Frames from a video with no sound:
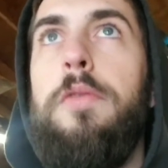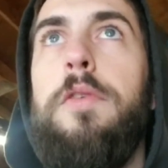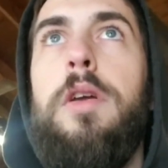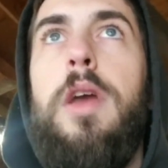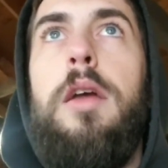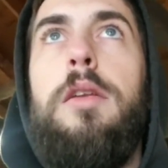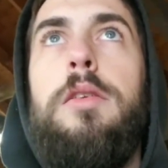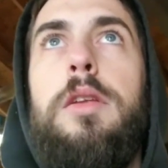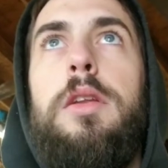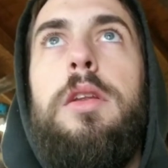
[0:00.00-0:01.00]
shut the
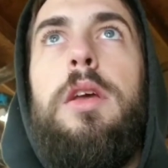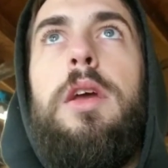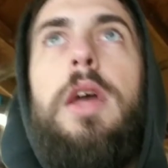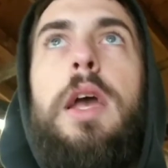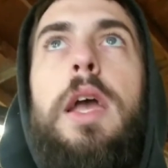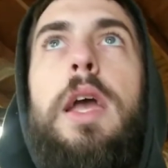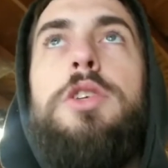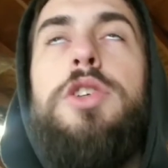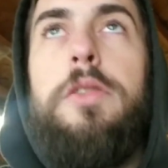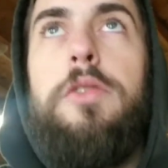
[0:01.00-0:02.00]
truck off, and as
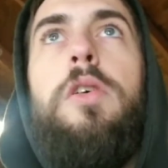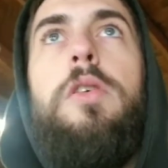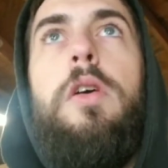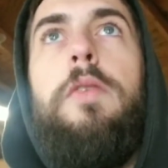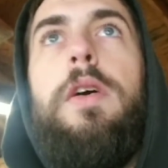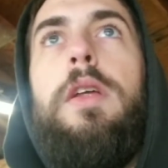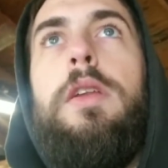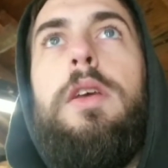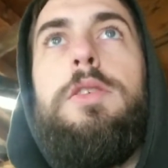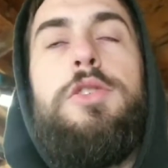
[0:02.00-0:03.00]
soon as I got out,
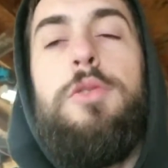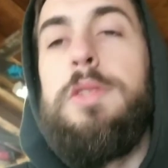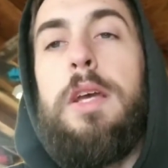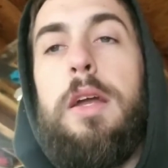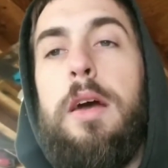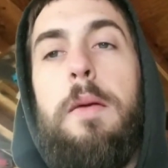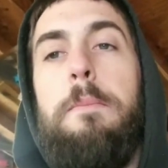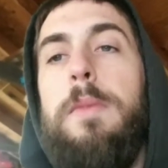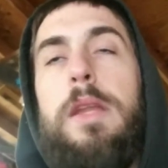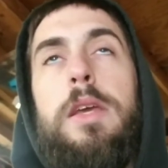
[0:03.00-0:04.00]
immediately, I
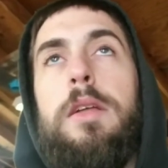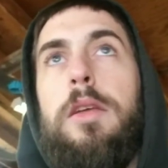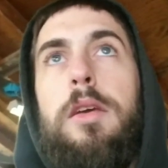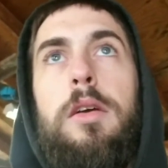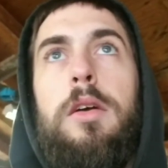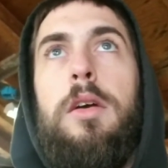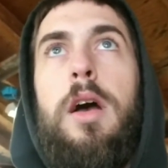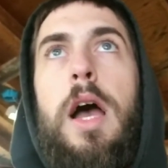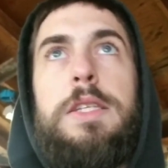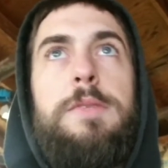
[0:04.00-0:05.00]
smelled antifreeze. It was
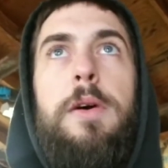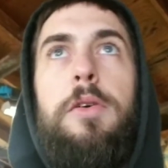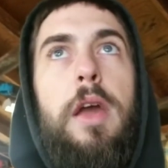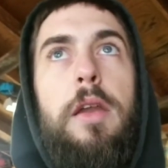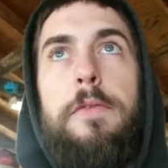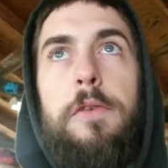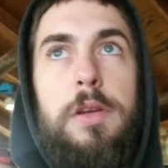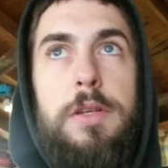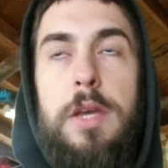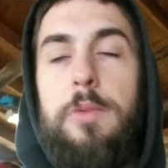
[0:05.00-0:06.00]
boiling over
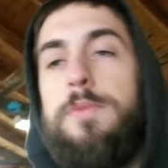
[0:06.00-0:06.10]
everywhere,